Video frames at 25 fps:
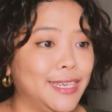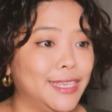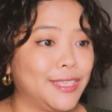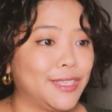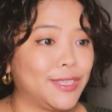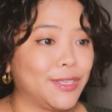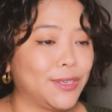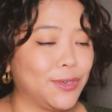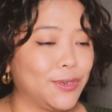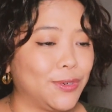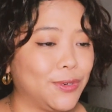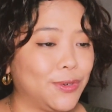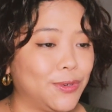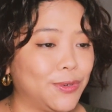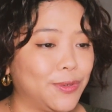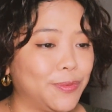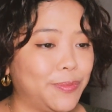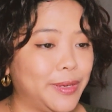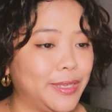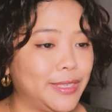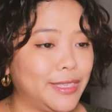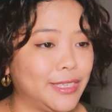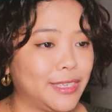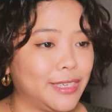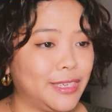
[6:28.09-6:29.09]
So
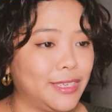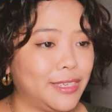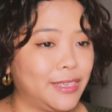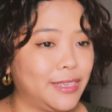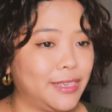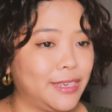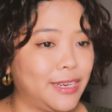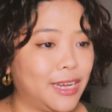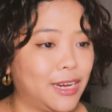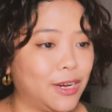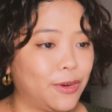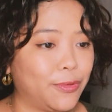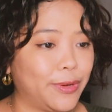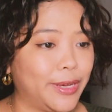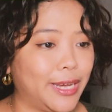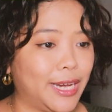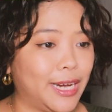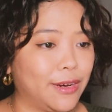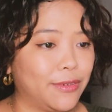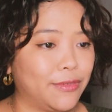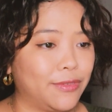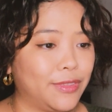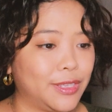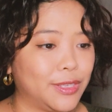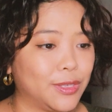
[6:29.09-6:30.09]
basically now we
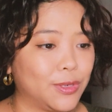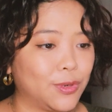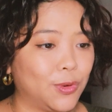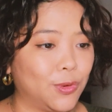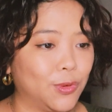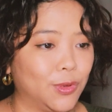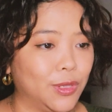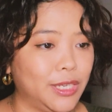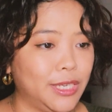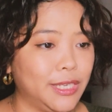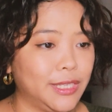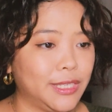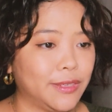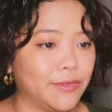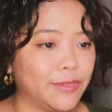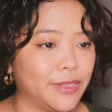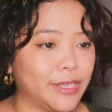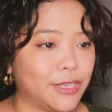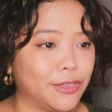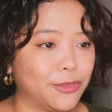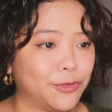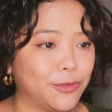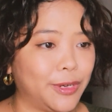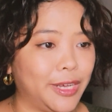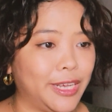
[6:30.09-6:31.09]
have this whole list of
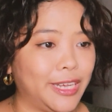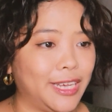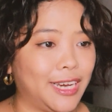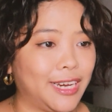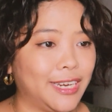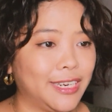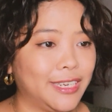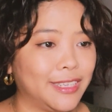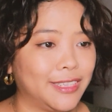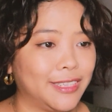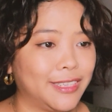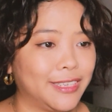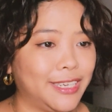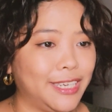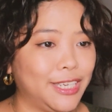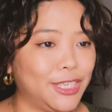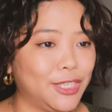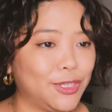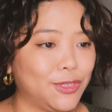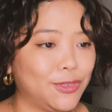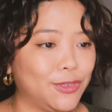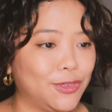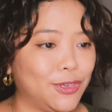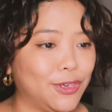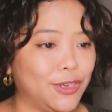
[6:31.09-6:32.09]
like, AI
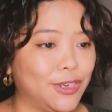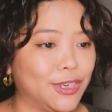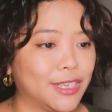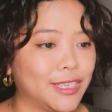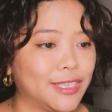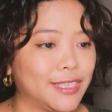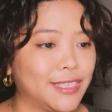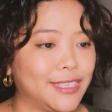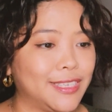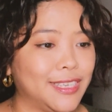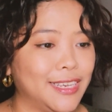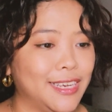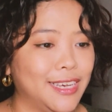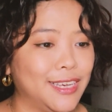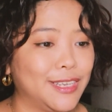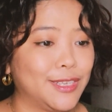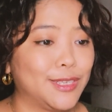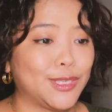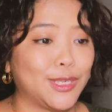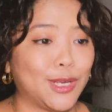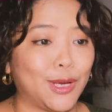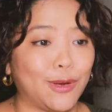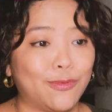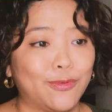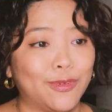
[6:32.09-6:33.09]
delegation hooks,
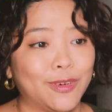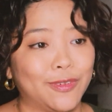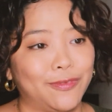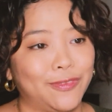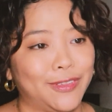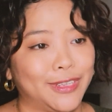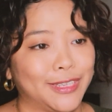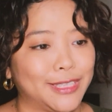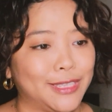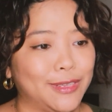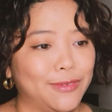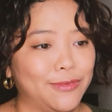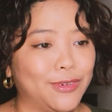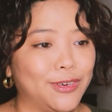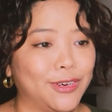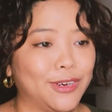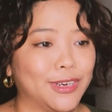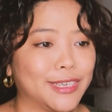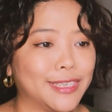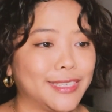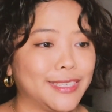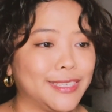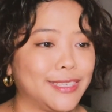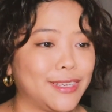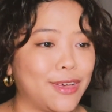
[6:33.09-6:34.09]
soft reflective
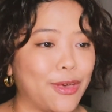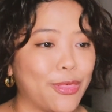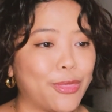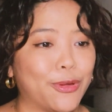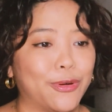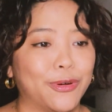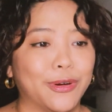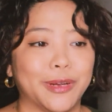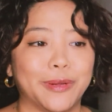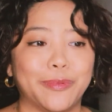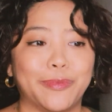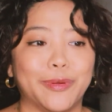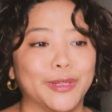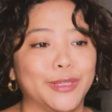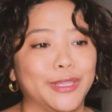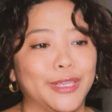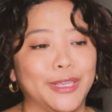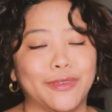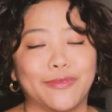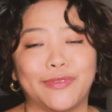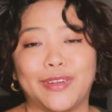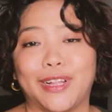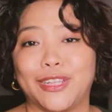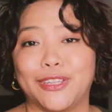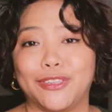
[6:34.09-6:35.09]
hooks, authority
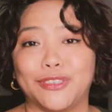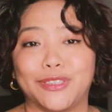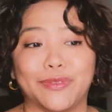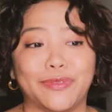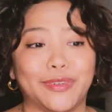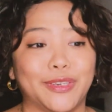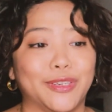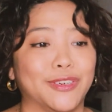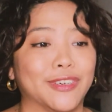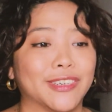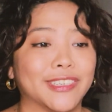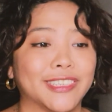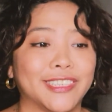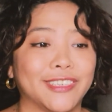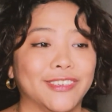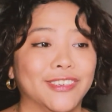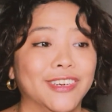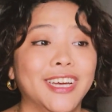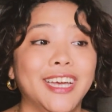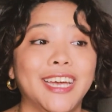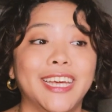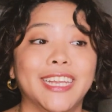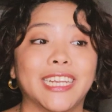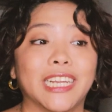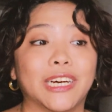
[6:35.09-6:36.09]
building, value driven hooks. So
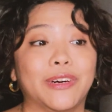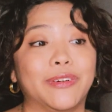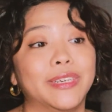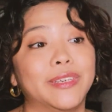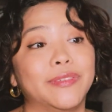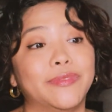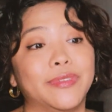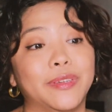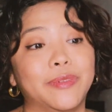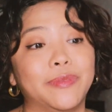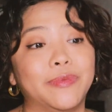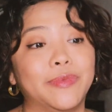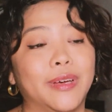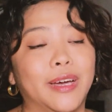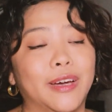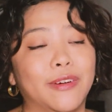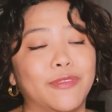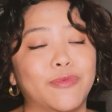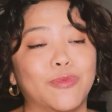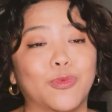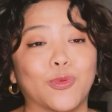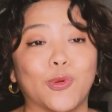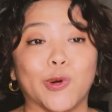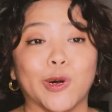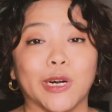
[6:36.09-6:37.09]
now I even have
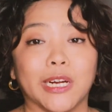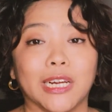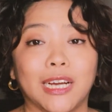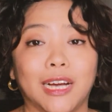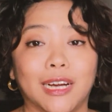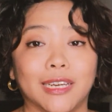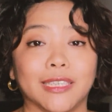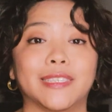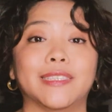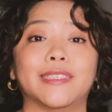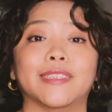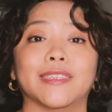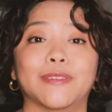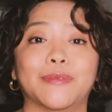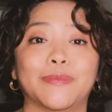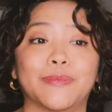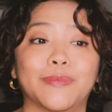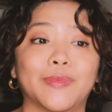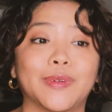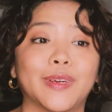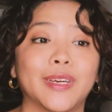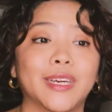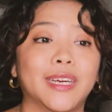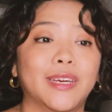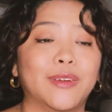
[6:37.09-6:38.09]
more
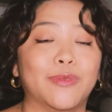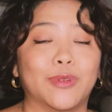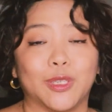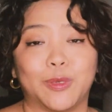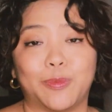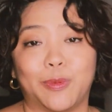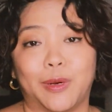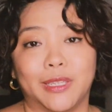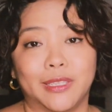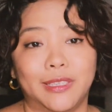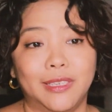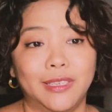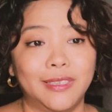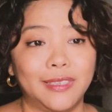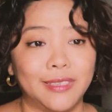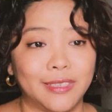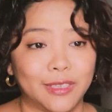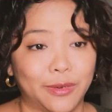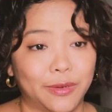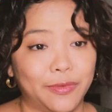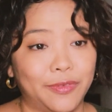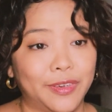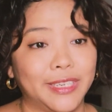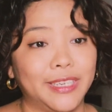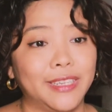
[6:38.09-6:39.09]
custom responses.
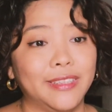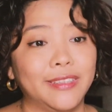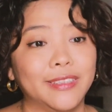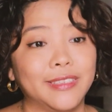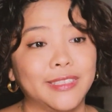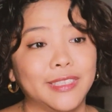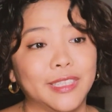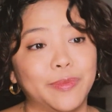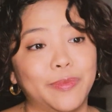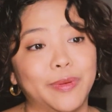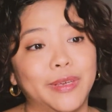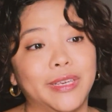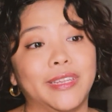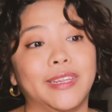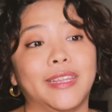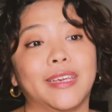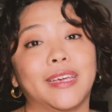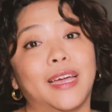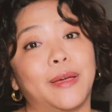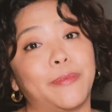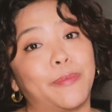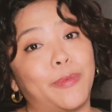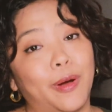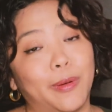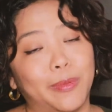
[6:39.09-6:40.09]
Now if I did this in the
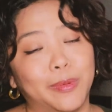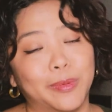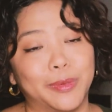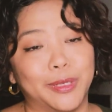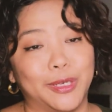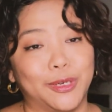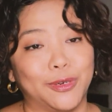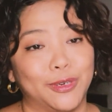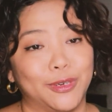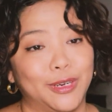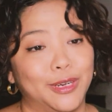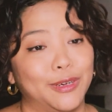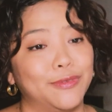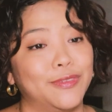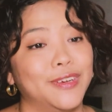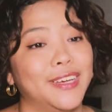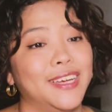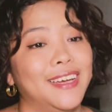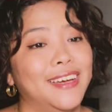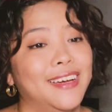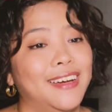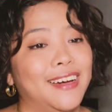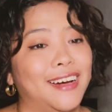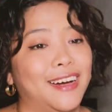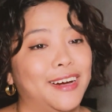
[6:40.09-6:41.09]
beginning, I probably could have.
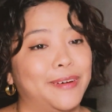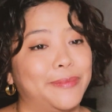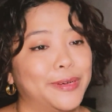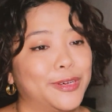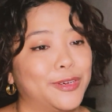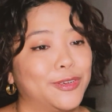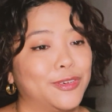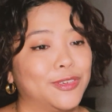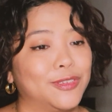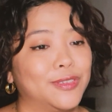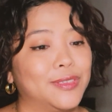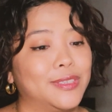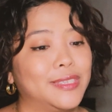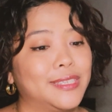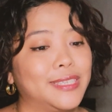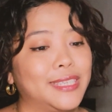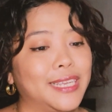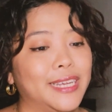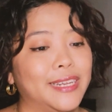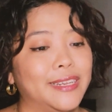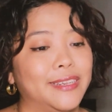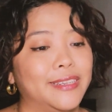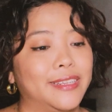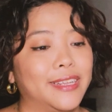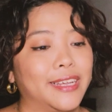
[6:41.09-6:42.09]
I could have
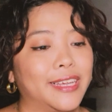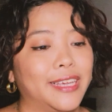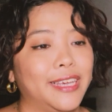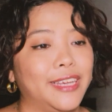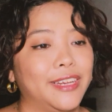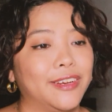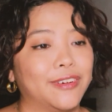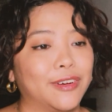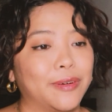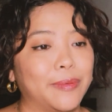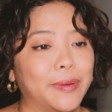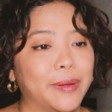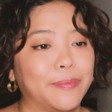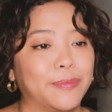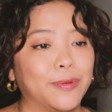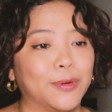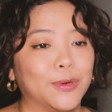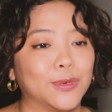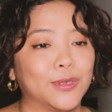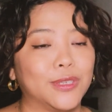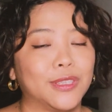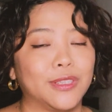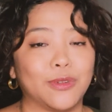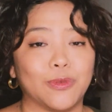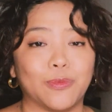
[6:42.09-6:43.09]
said like, here are my
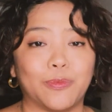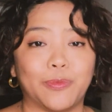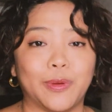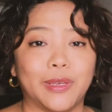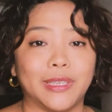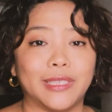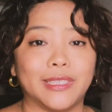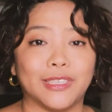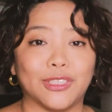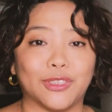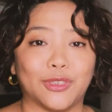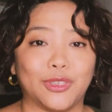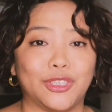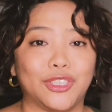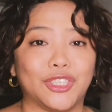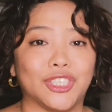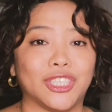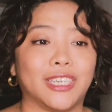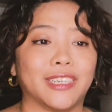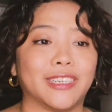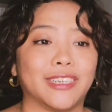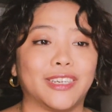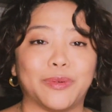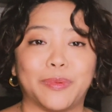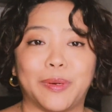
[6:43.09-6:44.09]
posts, paste the
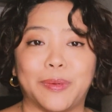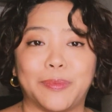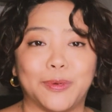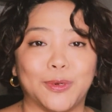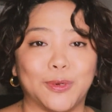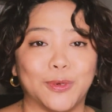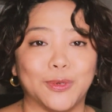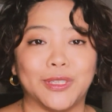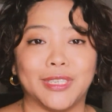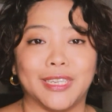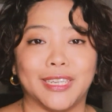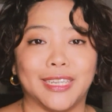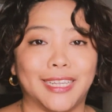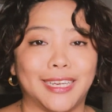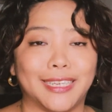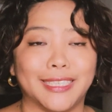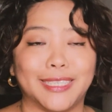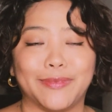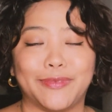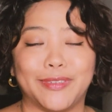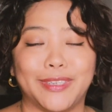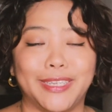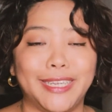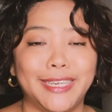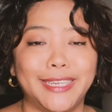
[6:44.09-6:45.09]
screenshot, here are my posts in the last
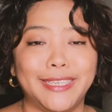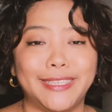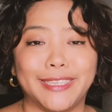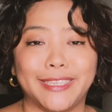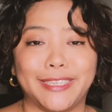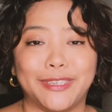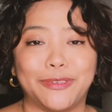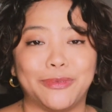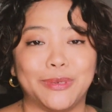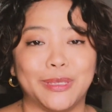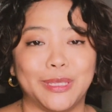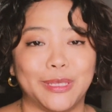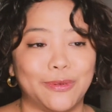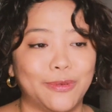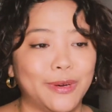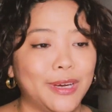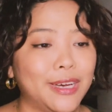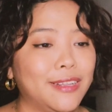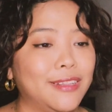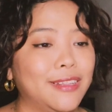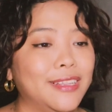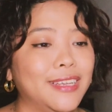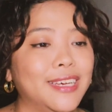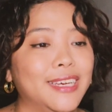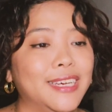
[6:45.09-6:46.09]
7 days that did really
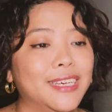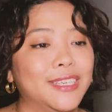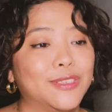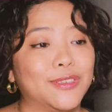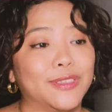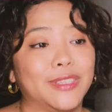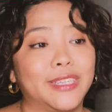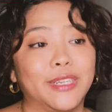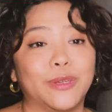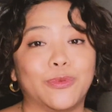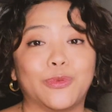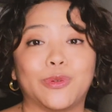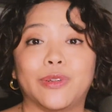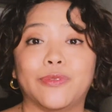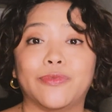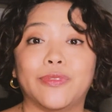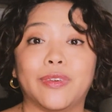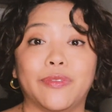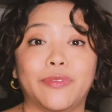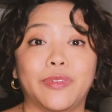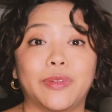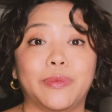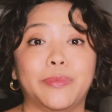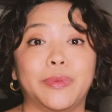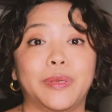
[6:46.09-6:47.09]
well. So then it would have
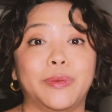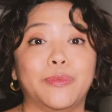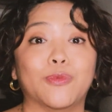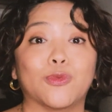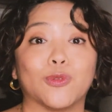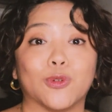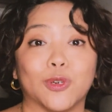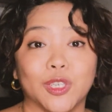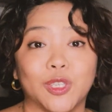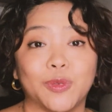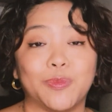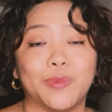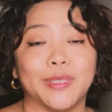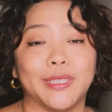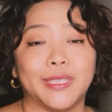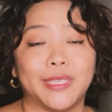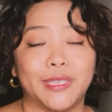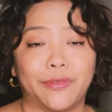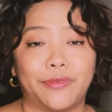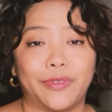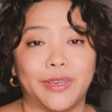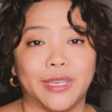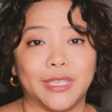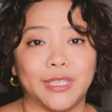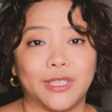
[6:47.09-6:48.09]
given me more
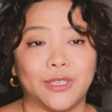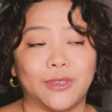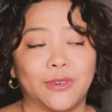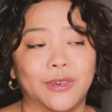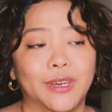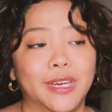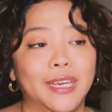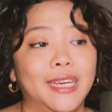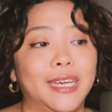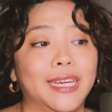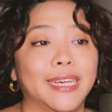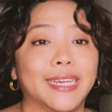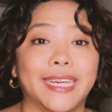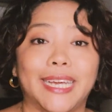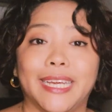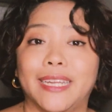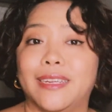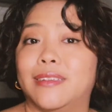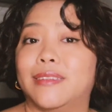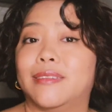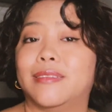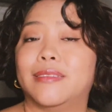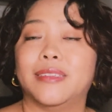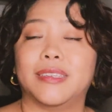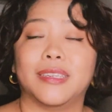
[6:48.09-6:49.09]
specific. So
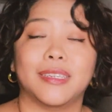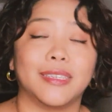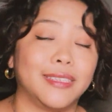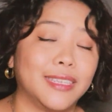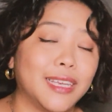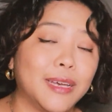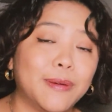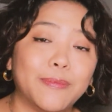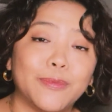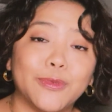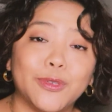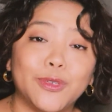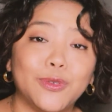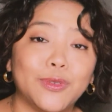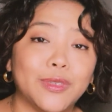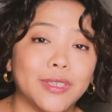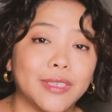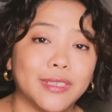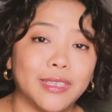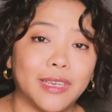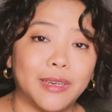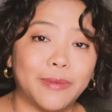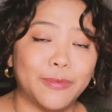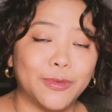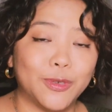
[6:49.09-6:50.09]
again, use
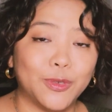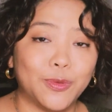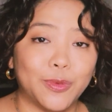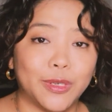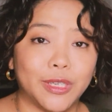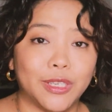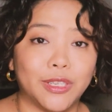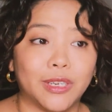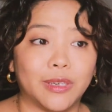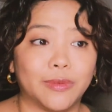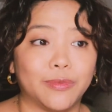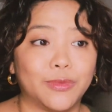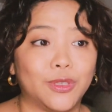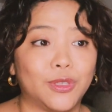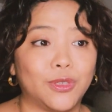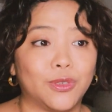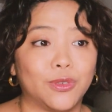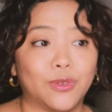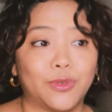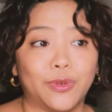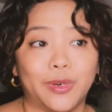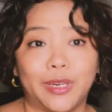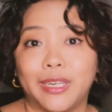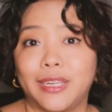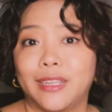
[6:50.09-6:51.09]
examples when it comes to
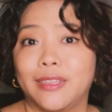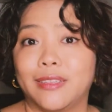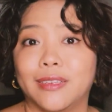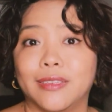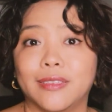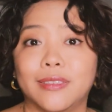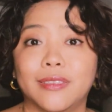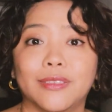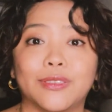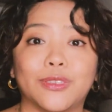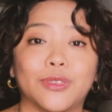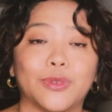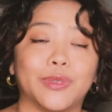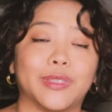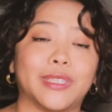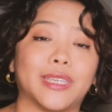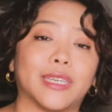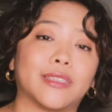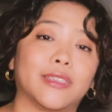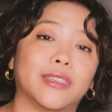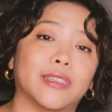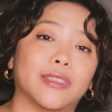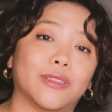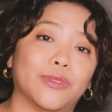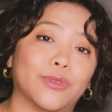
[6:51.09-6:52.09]
creating this, so it's
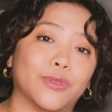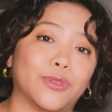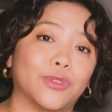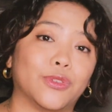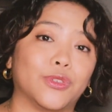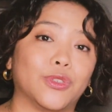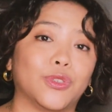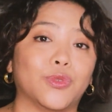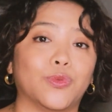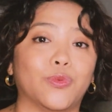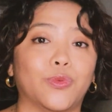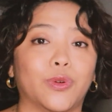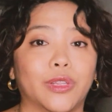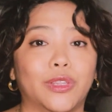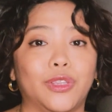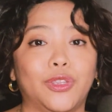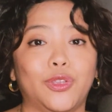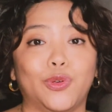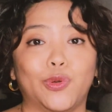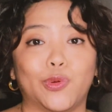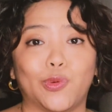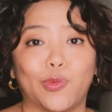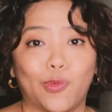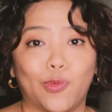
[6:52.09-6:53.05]
actually closer to what you